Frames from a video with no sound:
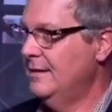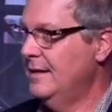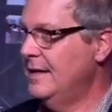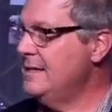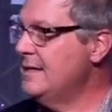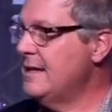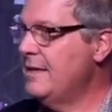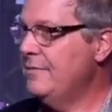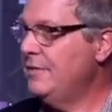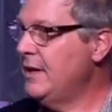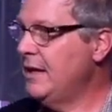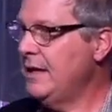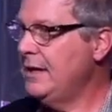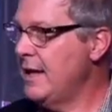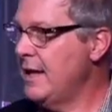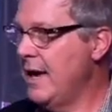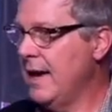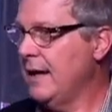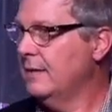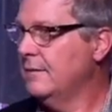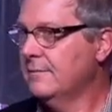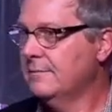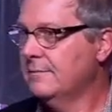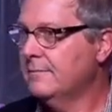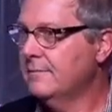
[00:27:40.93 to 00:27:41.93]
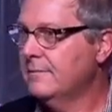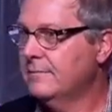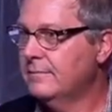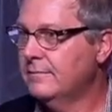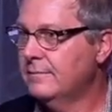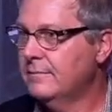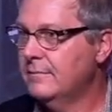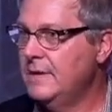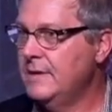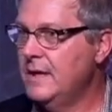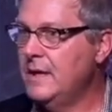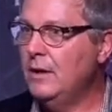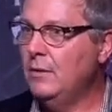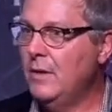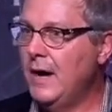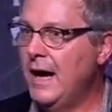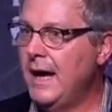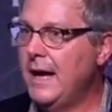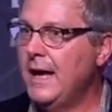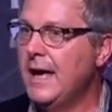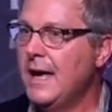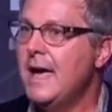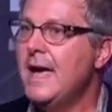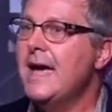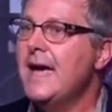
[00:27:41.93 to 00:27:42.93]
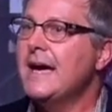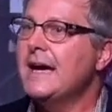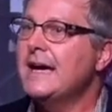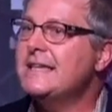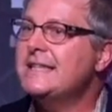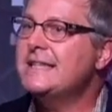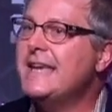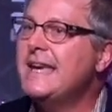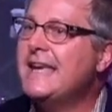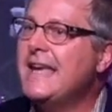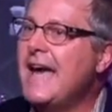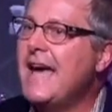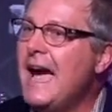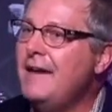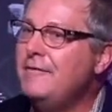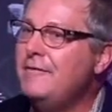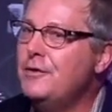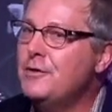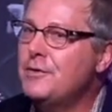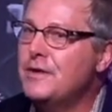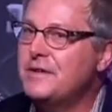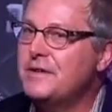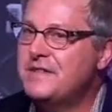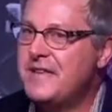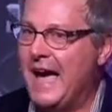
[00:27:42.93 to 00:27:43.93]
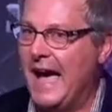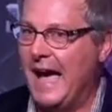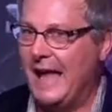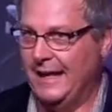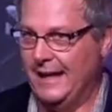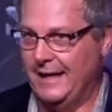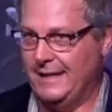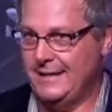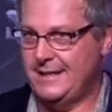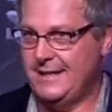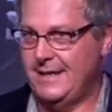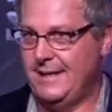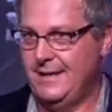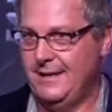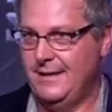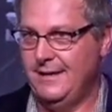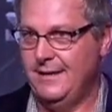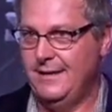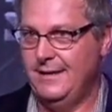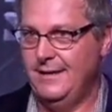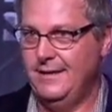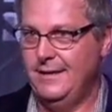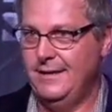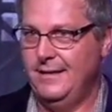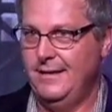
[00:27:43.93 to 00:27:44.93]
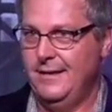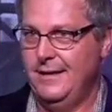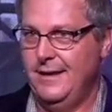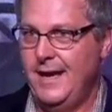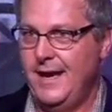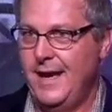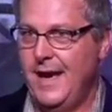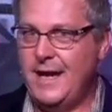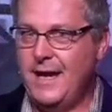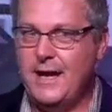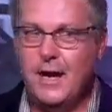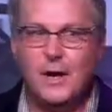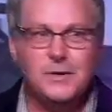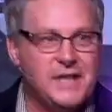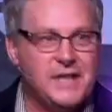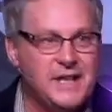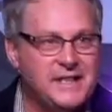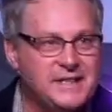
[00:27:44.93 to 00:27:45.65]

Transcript: He's never done that. You know why? Because he gave you the talent. He knows